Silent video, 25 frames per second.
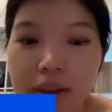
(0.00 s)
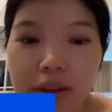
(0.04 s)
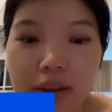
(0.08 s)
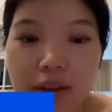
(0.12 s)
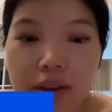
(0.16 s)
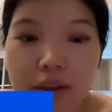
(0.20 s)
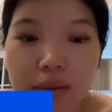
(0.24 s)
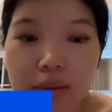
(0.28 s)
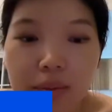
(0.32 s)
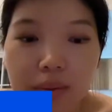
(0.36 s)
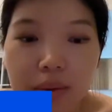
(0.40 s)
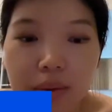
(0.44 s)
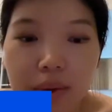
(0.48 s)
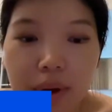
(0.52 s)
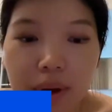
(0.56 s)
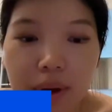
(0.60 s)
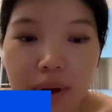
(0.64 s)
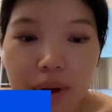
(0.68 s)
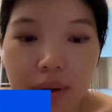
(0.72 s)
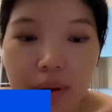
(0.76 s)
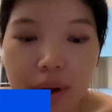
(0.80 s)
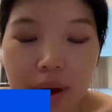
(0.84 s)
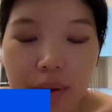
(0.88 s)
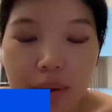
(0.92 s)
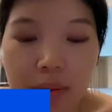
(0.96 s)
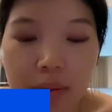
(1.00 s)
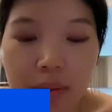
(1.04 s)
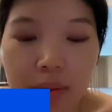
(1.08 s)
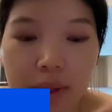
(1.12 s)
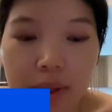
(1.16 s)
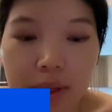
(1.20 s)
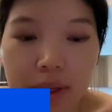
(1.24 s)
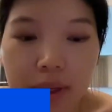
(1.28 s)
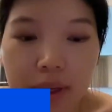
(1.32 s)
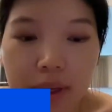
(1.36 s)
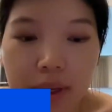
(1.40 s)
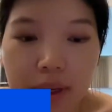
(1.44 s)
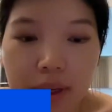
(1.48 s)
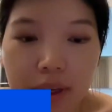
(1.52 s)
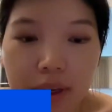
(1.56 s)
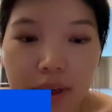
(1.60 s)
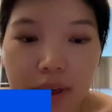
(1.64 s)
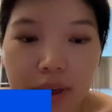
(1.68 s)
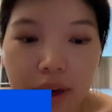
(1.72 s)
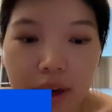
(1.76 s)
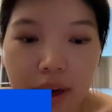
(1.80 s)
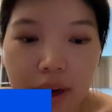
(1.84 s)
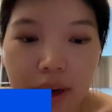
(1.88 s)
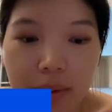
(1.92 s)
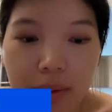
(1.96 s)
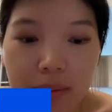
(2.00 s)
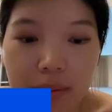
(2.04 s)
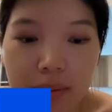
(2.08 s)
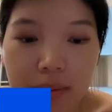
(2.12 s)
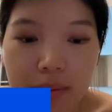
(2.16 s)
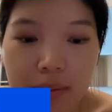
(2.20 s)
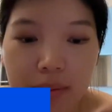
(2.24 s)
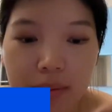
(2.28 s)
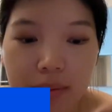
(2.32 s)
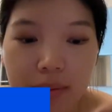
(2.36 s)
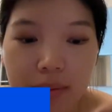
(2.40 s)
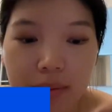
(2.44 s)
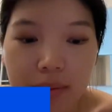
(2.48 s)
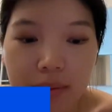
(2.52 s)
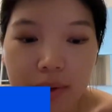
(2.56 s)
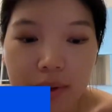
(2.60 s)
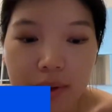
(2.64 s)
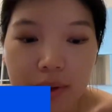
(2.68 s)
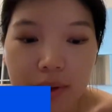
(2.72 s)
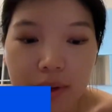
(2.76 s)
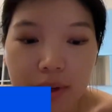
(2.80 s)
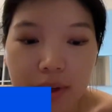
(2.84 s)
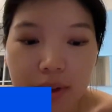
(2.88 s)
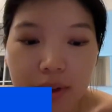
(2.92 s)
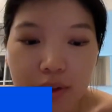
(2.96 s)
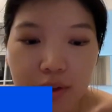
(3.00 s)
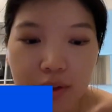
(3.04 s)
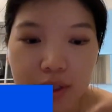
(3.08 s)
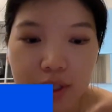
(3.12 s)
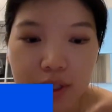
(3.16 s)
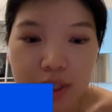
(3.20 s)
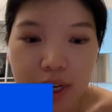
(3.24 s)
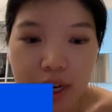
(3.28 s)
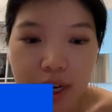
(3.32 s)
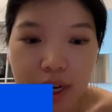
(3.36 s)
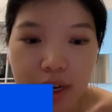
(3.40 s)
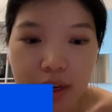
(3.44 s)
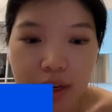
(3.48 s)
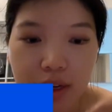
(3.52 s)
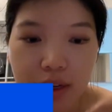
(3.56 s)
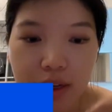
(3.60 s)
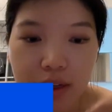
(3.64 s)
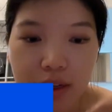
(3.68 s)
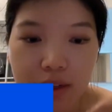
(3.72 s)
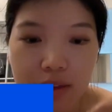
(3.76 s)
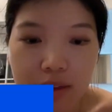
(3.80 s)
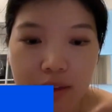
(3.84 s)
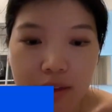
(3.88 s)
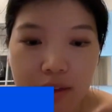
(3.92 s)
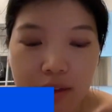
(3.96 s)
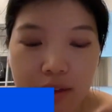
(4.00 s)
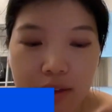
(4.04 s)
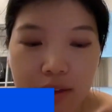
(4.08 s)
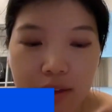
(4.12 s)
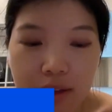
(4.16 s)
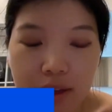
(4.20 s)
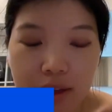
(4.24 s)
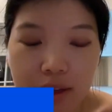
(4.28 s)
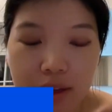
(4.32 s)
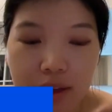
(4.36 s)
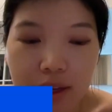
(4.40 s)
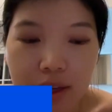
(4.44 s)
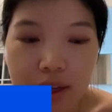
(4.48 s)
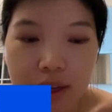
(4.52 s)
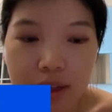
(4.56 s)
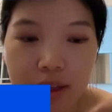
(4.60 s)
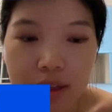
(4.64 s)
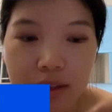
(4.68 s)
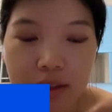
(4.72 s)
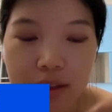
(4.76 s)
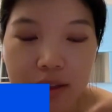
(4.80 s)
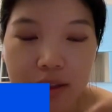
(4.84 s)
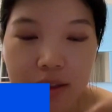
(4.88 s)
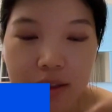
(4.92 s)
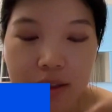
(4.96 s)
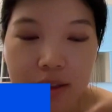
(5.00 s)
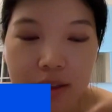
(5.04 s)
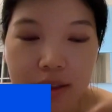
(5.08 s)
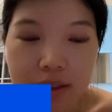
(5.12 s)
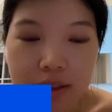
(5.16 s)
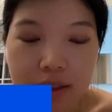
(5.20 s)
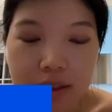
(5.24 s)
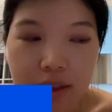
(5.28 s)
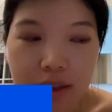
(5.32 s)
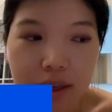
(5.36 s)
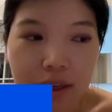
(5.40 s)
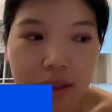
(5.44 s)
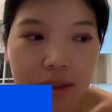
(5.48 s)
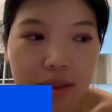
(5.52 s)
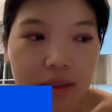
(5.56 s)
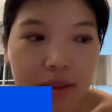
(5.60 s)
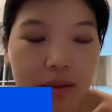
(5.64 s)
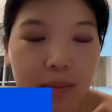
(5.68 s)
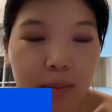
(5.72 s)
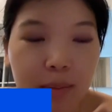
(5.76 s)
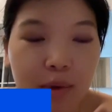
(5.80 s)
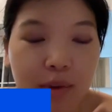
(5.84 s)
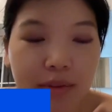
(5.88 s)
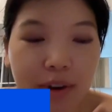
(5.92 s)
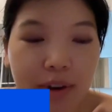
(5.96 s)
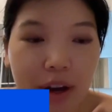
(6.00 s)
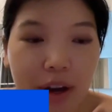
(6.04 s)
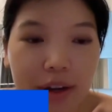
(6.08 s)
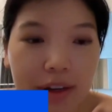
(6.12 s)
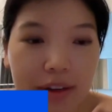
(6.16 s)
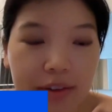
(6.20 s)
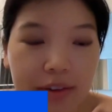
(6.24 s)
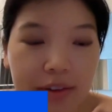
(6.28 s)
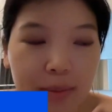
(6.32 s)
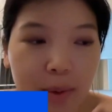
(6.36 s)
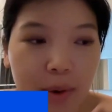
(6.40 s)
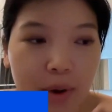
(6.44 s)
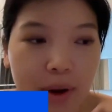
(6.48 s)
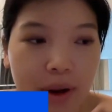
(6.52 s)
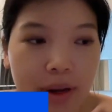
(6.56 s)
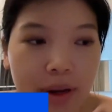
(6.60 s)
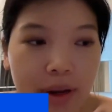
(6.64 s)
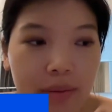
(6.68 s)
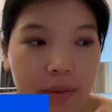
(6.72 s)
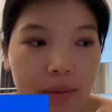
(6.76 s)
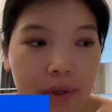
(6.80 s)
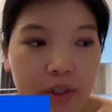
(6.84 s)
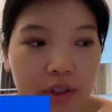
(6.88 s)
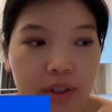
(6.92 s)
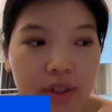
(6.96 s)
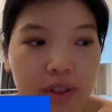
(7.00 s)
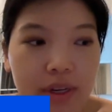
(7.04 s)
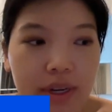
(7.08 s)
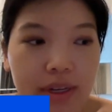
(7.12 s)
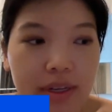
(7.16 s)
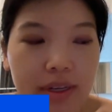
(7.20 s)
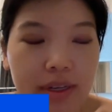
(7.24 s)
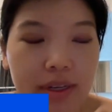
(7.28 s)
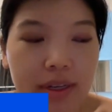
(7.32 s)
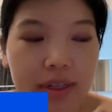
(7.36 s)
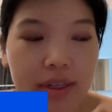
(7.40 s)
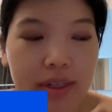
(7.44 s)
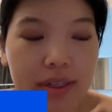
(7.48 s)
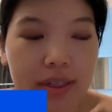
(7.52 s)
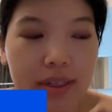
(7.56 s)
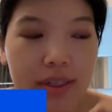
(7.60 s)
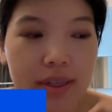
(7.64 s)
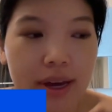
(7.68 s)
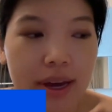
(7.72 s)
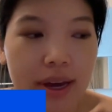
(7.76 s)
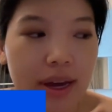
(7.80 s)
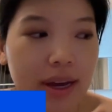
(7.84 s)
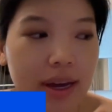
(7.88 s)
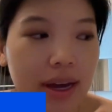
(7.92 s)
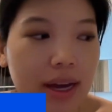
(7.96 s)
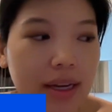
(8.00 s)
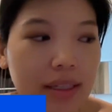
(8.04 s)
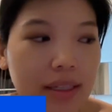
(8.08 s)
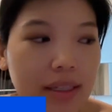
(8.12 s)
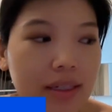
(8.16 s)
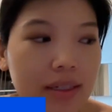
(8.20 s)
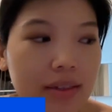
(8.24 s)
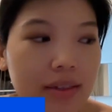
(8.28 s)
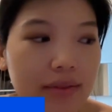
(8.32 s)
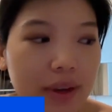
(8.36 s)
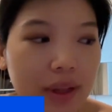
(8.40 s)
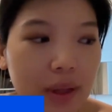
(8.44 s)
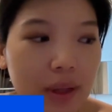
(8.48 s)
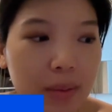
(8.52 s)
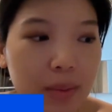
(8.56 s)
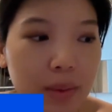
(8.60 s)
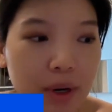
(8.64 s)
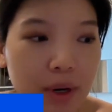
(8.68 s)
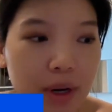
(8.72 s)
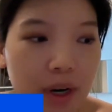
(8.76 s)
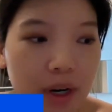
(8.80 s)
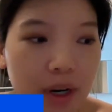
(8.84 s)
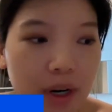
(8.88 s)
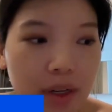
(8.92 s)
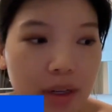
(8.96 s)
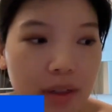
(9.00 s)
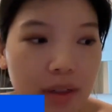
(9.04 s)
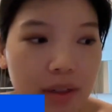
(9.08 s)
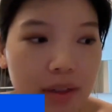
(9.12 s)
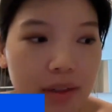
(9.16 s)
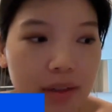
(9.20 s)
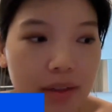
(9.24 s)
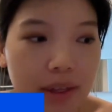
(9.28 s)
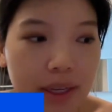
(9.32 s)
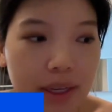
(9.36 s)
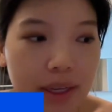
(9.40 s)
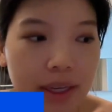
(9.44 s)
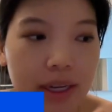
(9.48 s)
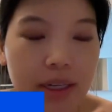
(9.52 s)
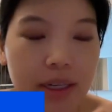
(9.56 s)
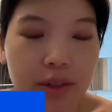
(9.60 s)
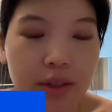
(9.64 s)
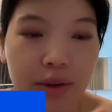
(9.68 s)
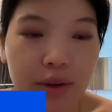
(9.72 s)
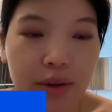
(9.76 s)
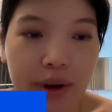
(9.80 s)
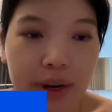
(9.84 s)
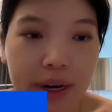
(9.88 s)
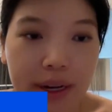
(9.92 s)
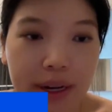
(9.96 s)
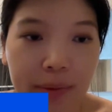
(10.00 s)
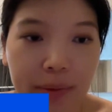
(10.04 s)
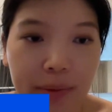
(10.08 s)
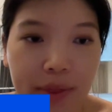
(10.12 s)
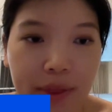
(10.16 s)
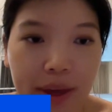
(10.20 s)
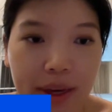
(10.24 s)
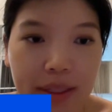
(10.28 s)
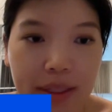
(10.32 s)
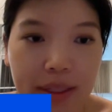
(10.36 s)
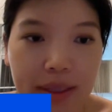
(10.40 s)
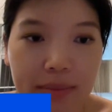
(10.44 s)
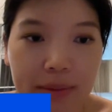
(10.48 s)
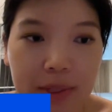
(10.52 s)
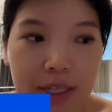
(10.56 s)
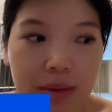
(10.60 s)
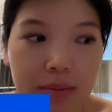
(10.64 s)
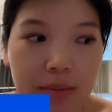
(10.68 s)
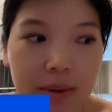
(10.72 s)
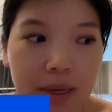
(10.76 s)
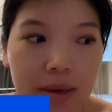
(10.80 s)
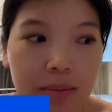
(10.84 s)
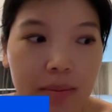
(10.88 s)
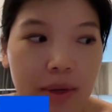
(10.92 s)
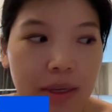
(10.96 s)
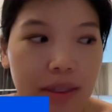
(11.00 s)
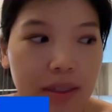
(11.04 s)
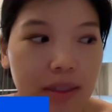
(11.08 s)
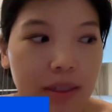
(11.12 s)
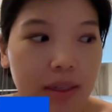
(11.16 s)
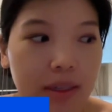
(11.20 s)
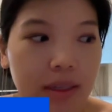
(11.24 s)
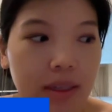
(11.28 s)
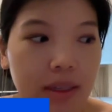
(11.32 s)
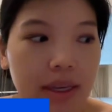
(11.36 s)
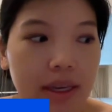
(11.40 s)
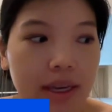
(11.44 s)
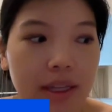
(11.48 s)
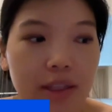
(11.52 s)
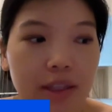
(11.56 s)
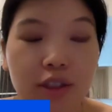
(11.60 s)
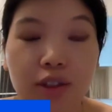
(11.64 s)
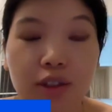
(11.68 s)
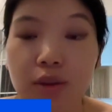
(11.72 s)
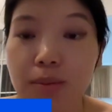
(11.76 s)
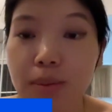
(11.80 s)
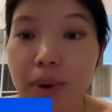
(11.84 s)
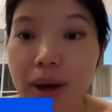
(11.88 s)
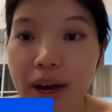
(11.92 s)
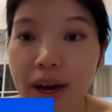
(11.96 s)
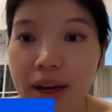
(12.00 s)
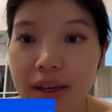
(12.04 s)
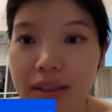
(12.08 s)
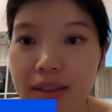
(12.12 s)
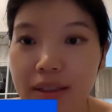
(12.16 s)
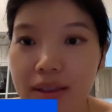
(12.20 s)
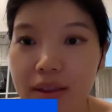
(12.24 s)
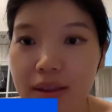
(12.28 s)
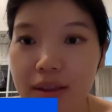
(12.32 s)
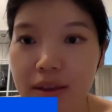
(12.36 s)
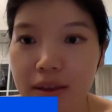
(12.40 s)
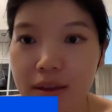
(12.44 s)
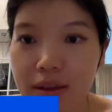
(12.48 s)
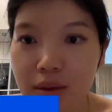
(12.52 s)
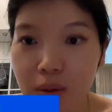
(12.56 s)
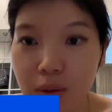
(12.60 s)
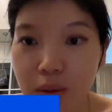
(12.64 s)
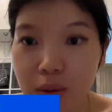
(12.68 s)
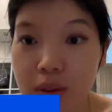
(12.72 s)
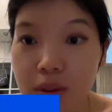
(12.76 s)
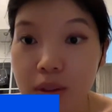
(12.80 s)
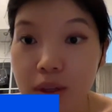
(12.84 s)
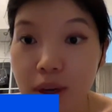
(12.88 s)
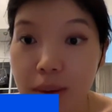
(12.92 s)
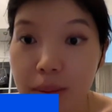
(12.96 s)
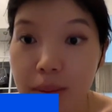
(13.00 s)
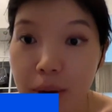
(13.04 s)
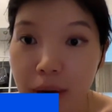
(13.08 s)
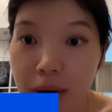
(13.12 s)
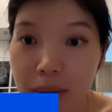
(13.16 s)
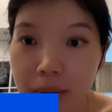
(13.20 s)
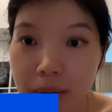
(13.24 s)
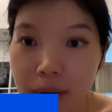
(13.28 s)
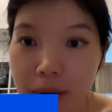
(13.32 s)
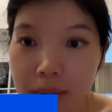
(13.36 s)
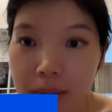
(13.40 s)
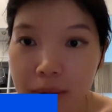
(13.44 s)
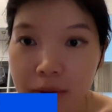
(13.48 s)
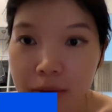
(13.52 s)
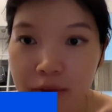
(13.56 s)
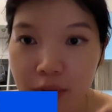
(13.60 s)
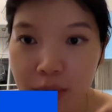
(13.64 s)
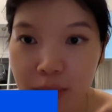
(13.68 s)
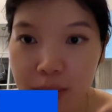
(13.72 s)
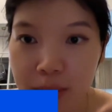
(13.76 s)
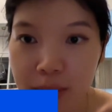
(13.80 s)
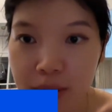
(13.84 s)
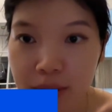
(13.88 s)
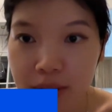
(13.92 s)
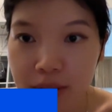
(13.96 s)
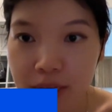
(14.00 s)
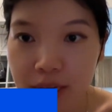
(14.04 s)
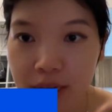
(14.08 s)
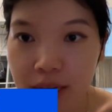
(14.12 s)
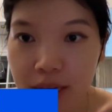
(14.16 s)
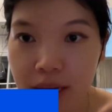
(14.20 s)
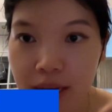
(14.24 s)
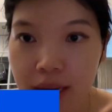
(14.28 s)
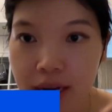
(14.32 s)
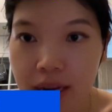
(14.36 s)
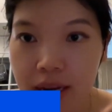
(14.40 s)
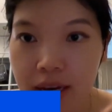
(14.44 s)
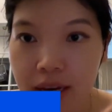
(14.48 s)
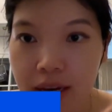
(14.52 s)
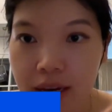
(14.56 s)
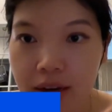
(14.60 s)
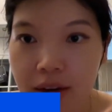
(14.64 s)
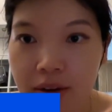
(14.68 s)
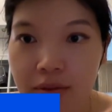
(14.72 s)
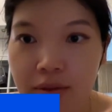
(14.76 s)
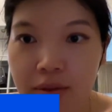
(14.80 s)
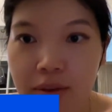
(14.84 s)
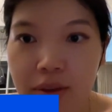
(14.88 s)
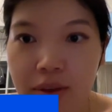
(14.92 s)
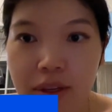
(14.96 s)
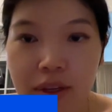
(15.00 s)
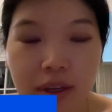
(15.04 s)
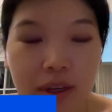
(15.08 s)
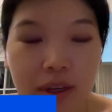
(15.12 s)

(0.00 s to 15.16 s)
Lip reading: think that's a really interesting and like provocative point, which is that as a developer, like integrating with XMTP basically gets you past the cold start problem. If you're building any kind of